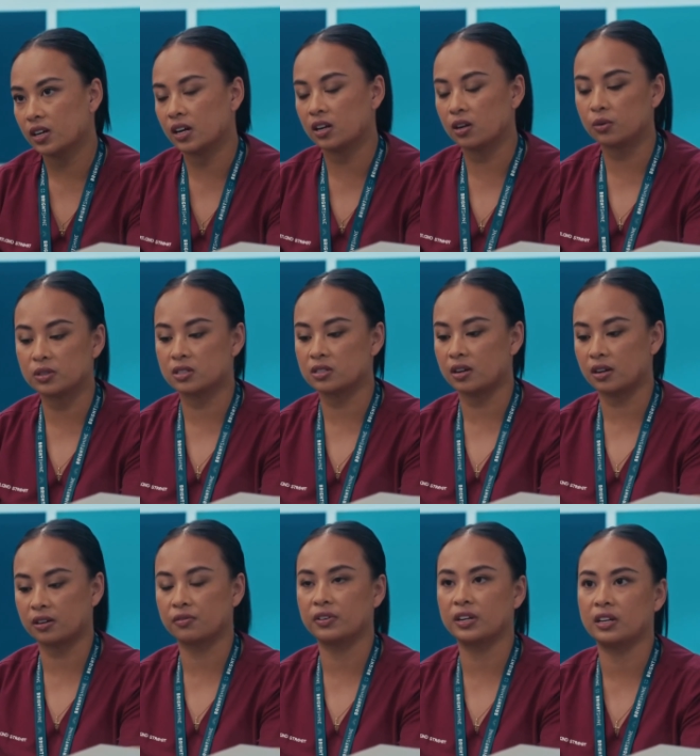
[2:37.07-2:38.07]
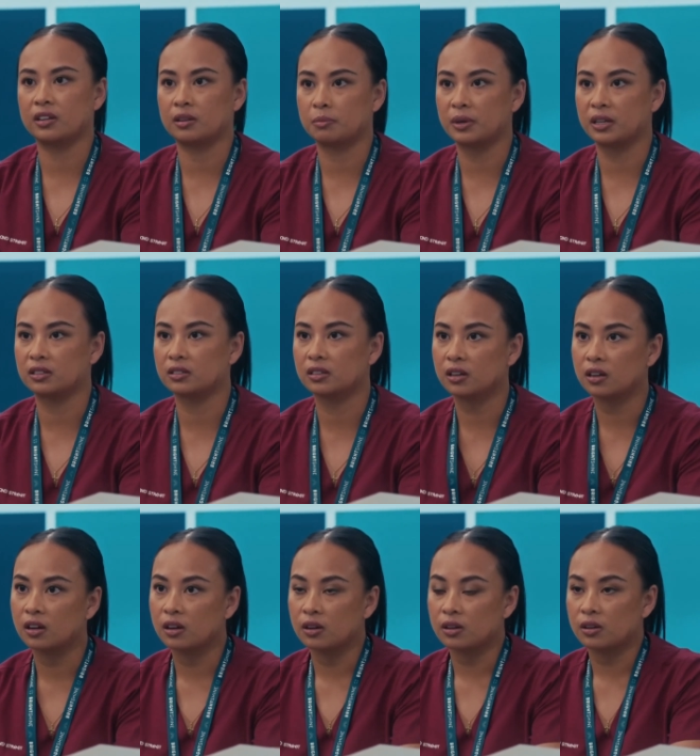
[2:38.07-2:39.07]
I know it's not convenient, but.
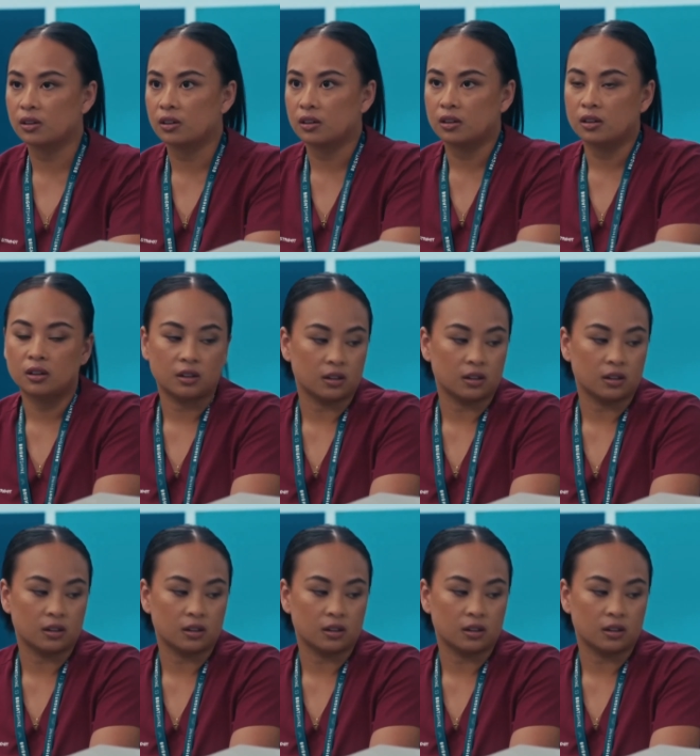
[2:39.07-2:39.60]
But?